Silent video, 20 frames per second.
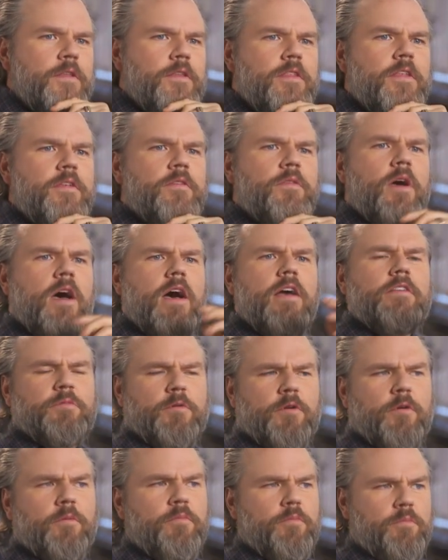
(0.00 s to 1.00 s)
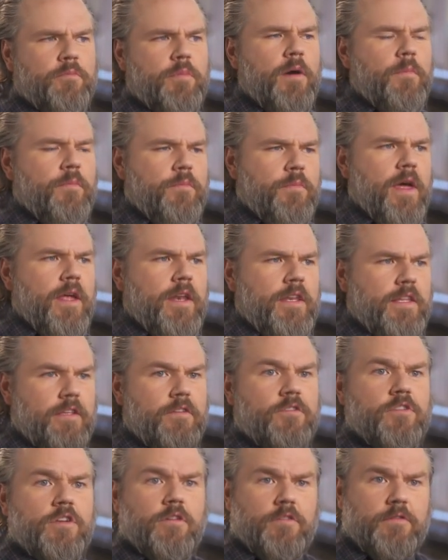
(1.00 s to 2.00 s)
The, the hospital uh, that
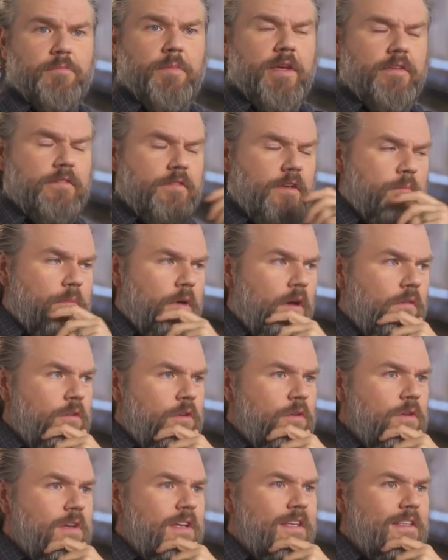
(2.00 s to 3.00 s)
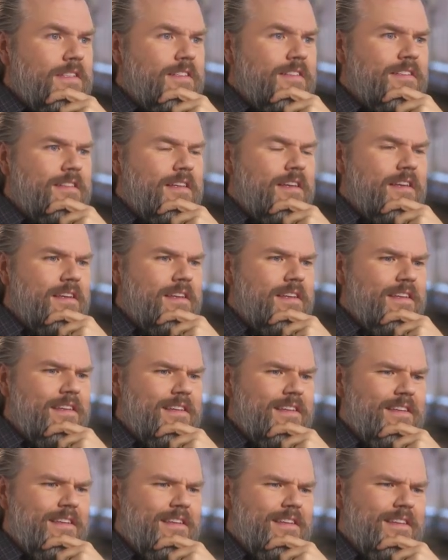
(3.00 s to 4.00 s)
this show is based on, Bellevue, is uh,
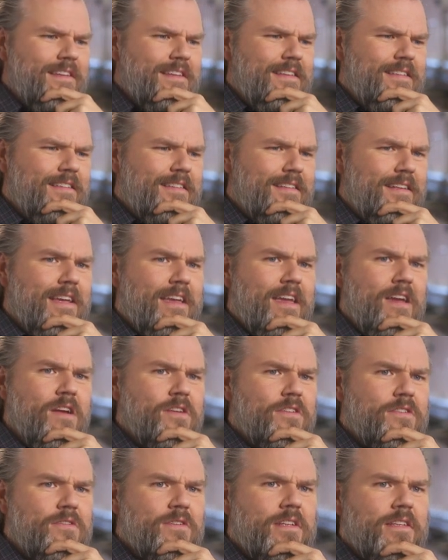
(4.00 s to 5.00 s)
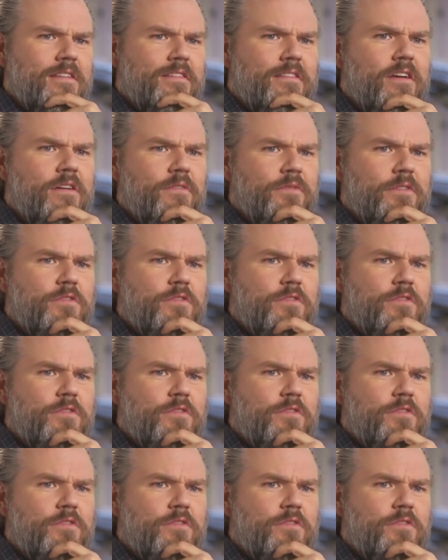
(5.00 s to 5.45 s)
is like a character in itself.